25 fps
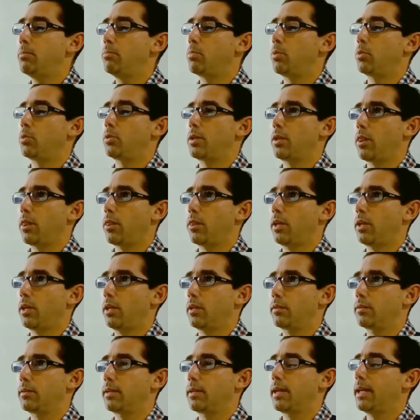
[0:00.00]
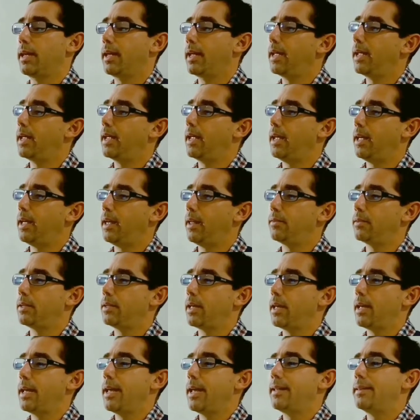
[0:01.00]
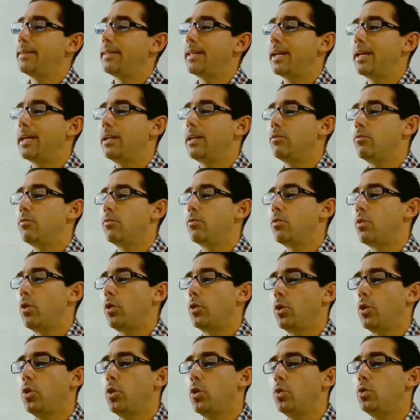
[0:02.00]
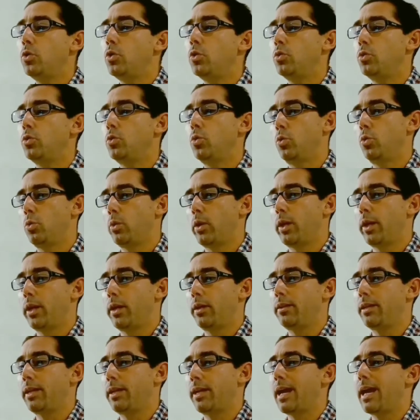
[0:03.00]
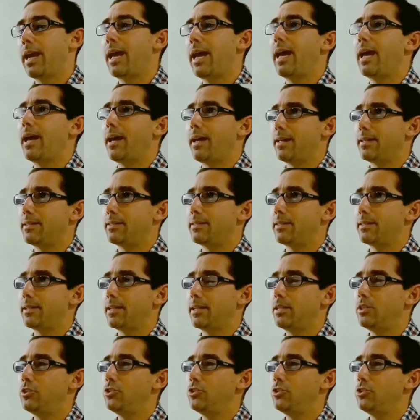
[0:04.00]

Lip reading: important things and take it from good to great, as